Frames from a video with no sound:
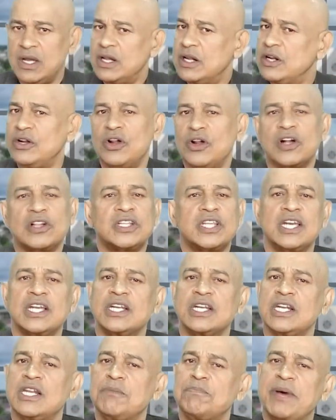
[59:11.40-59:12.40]

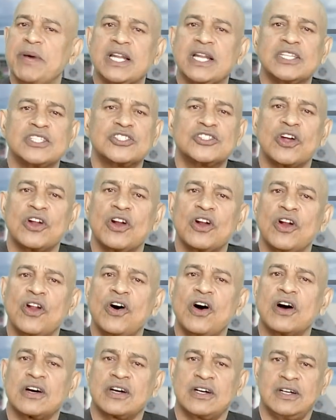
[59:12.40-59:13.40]
Nothing depends on
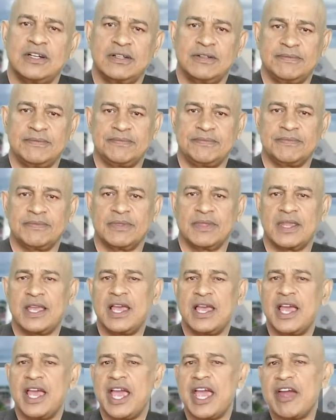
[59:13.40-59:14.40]
luck.
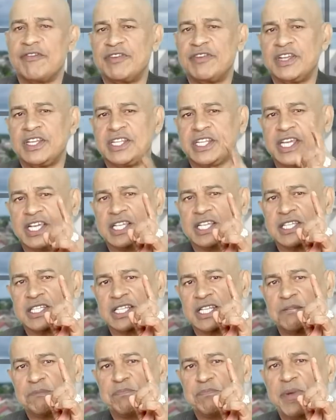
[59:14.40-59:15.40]

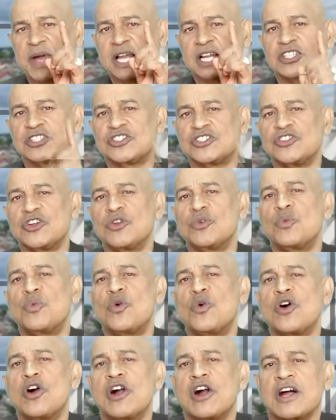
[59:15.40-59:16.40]
Everything depends on
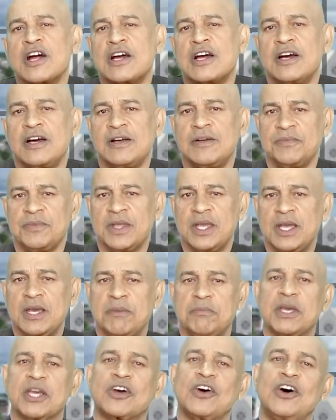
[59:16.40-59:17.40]
work,
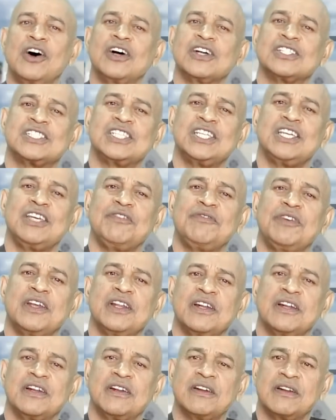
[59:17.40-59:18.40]
because
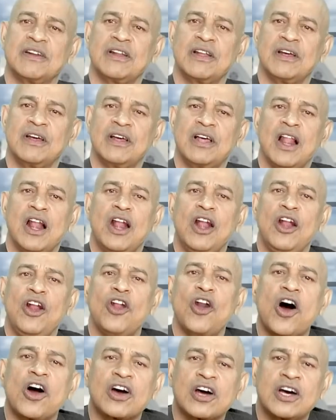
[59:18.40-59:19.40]
even
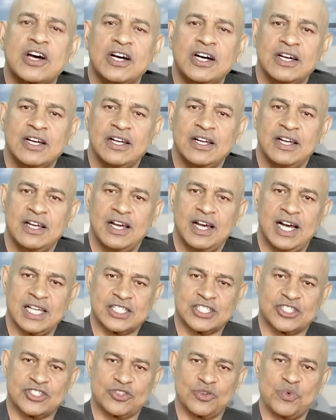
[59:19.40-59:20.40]
luck
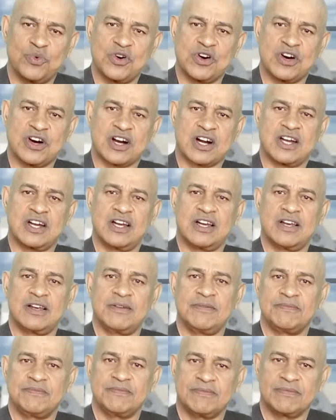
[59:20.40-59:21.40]
has to work.
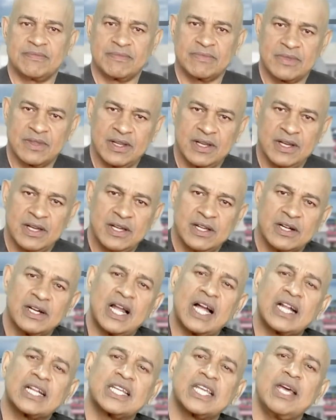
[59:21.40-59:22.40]

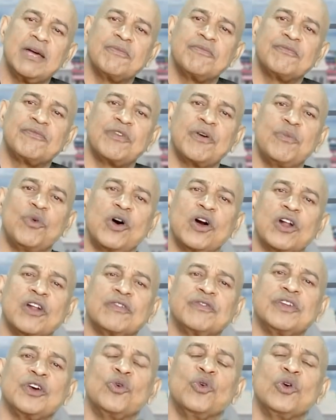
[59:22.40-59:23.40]
That came from one
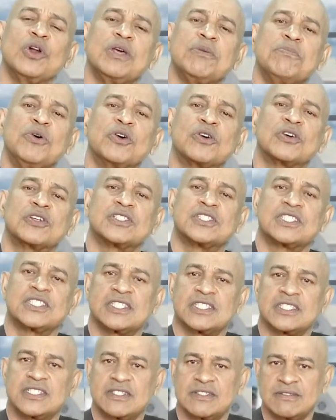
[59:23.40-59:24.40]
of the holy
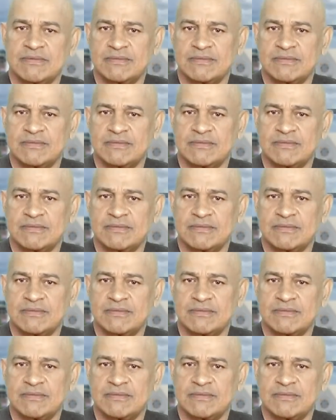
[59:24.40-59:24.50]
books.